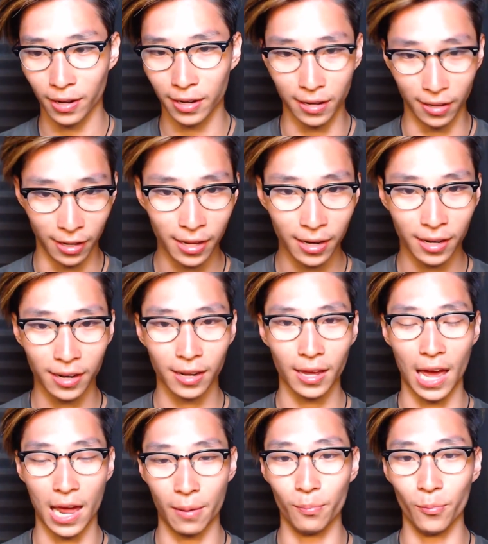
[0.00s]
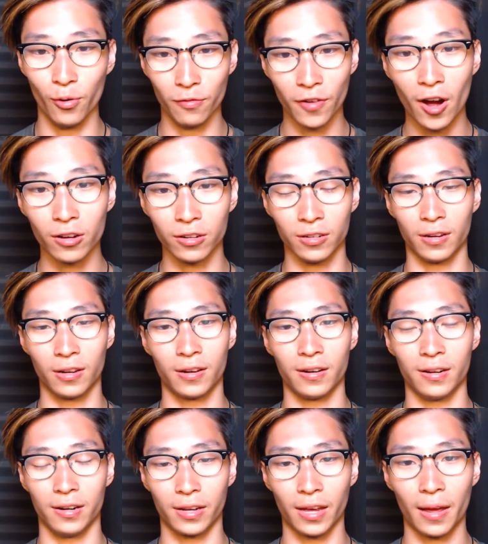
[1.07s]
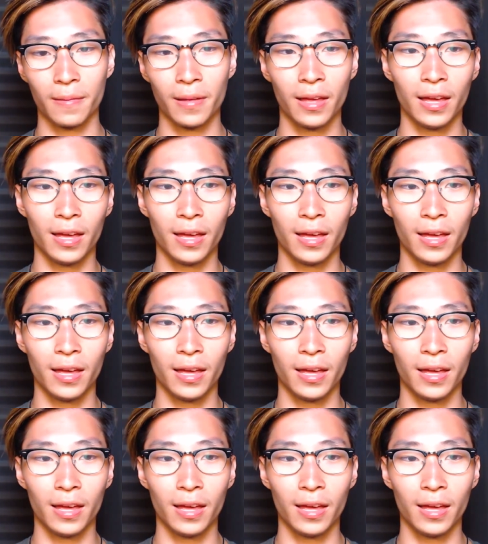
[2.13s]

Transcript: kill it and move on, okay?